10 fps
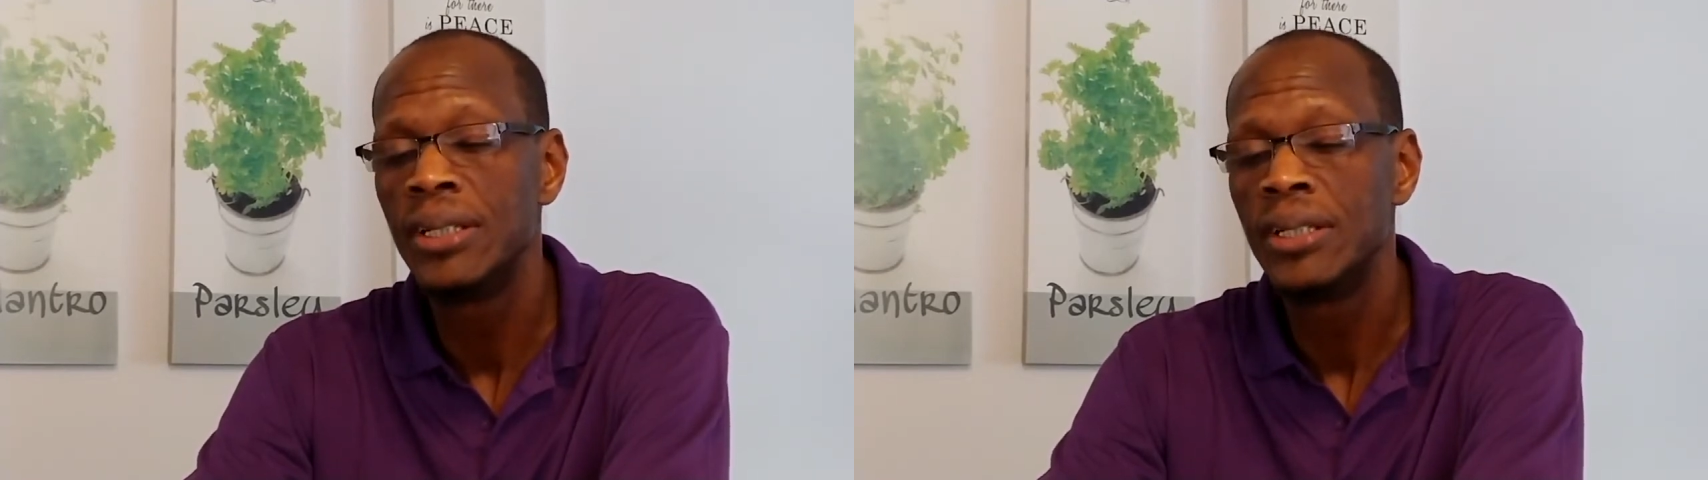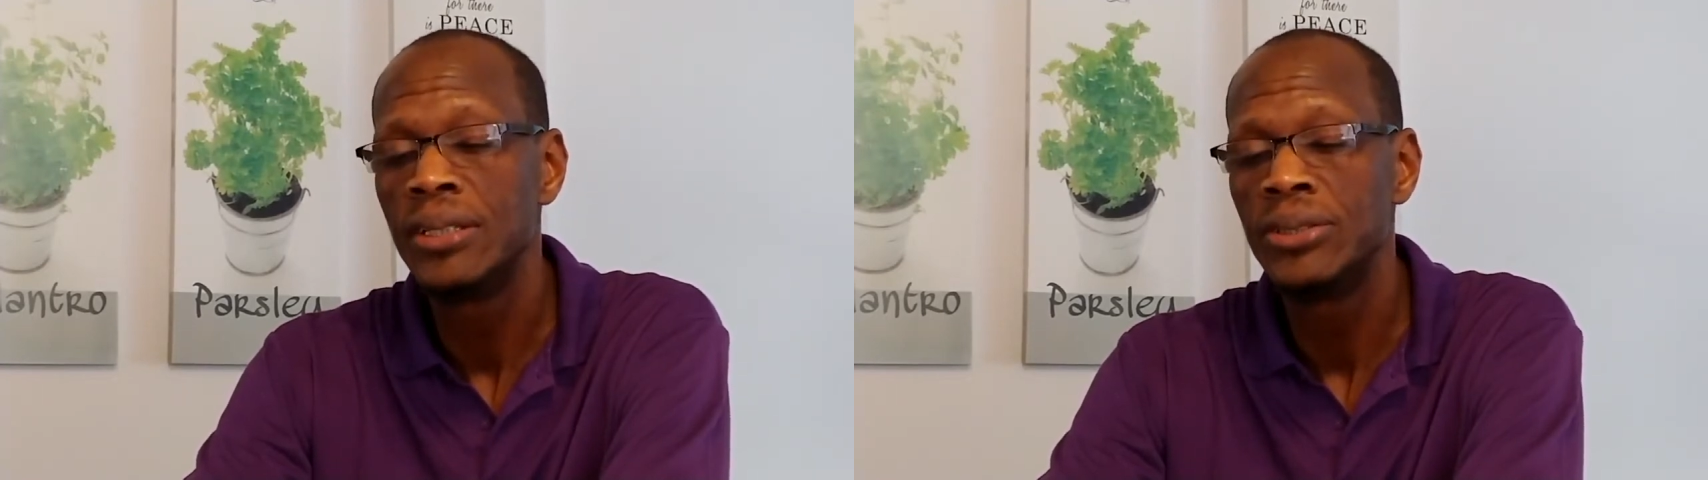
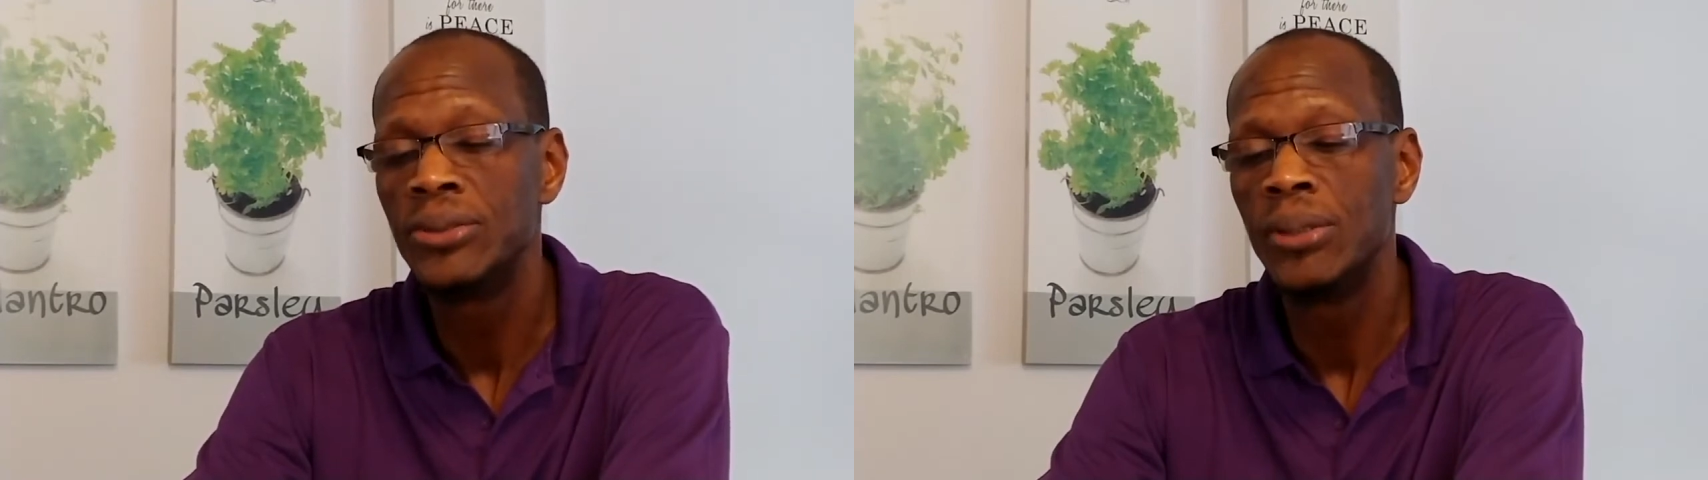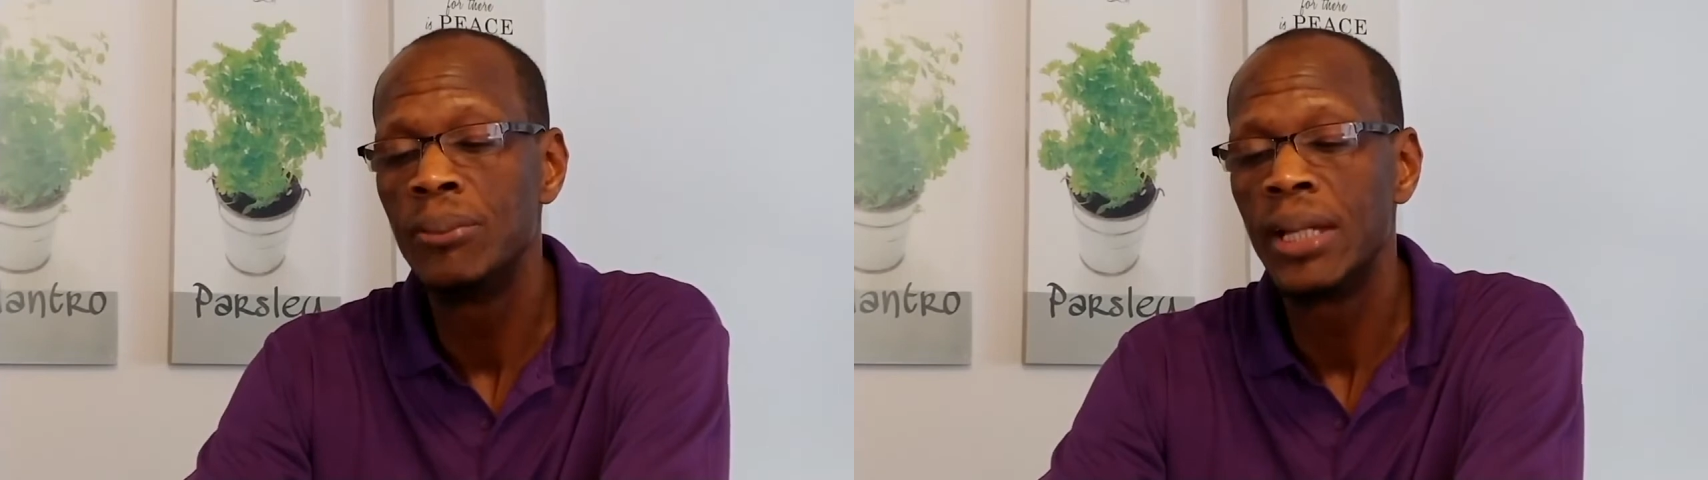to a
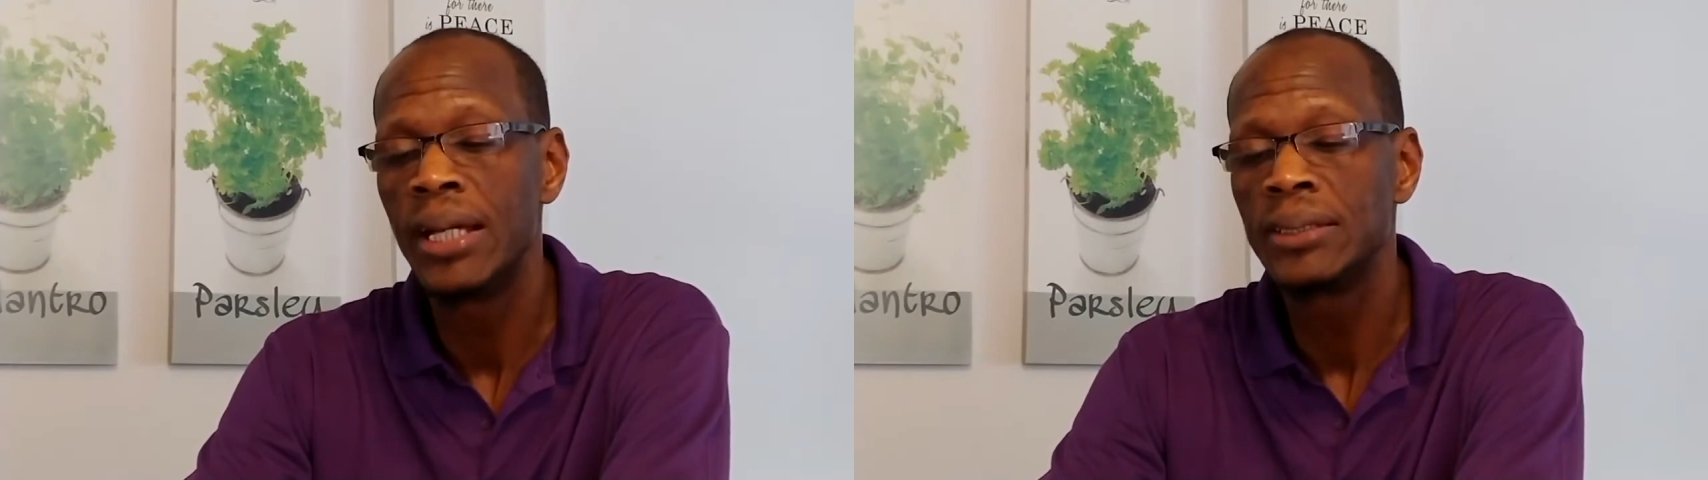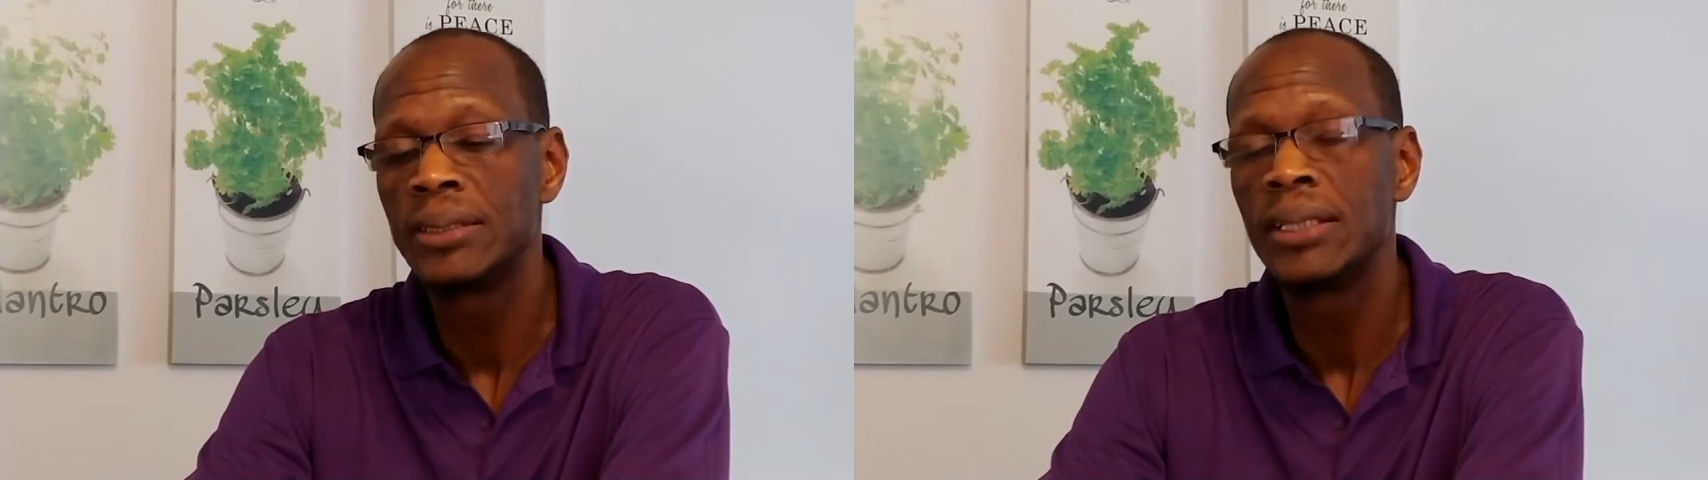black
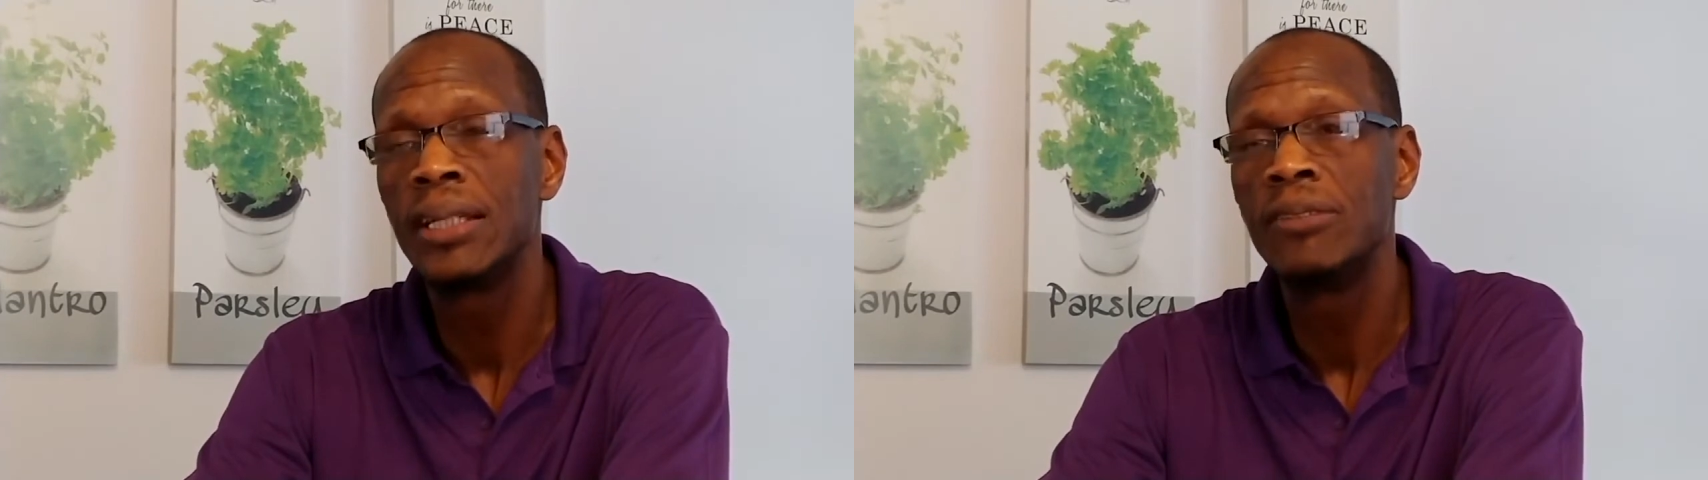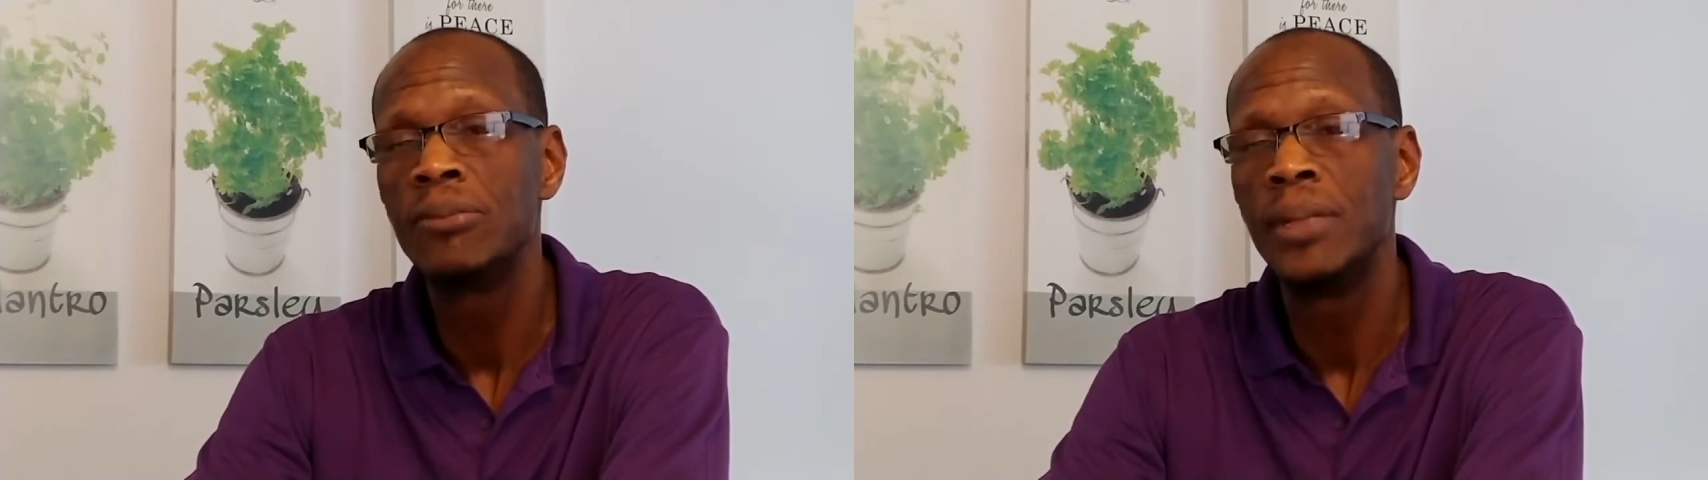slave
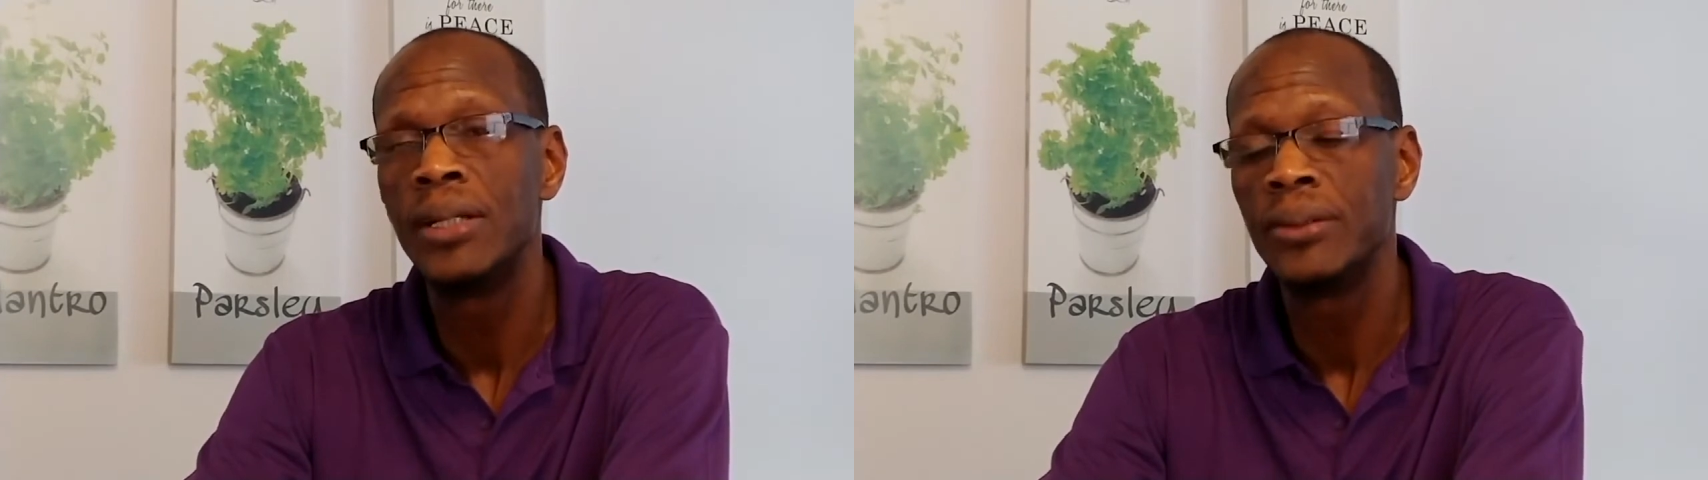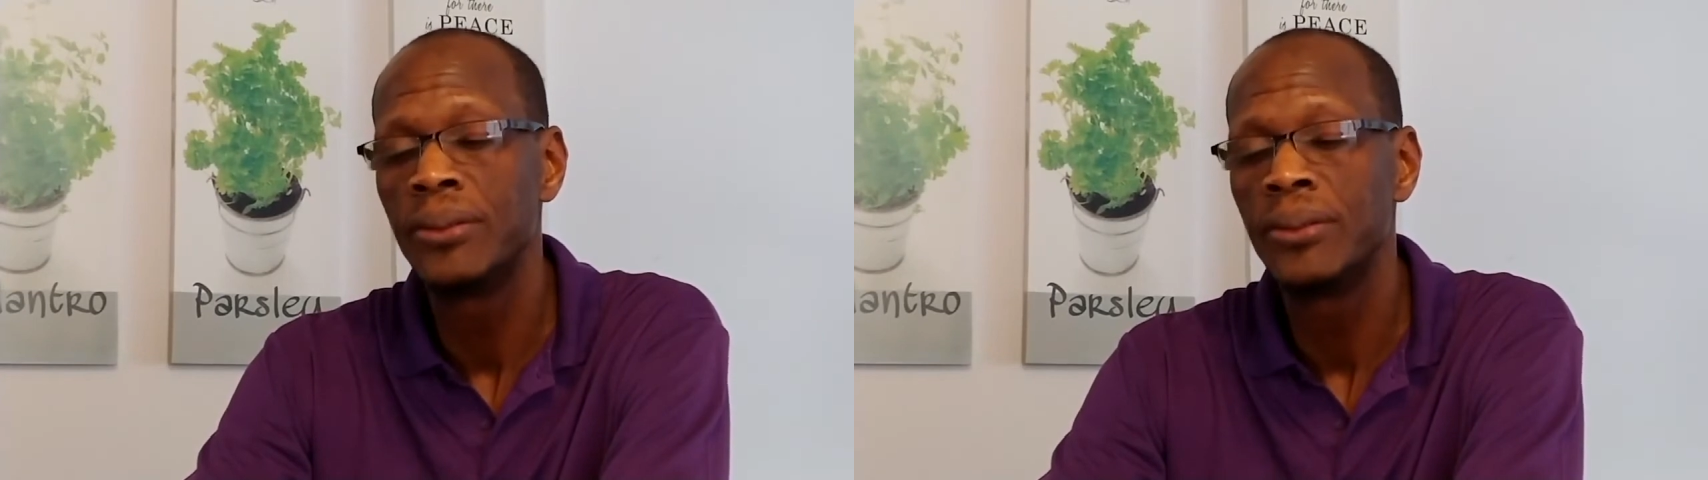mother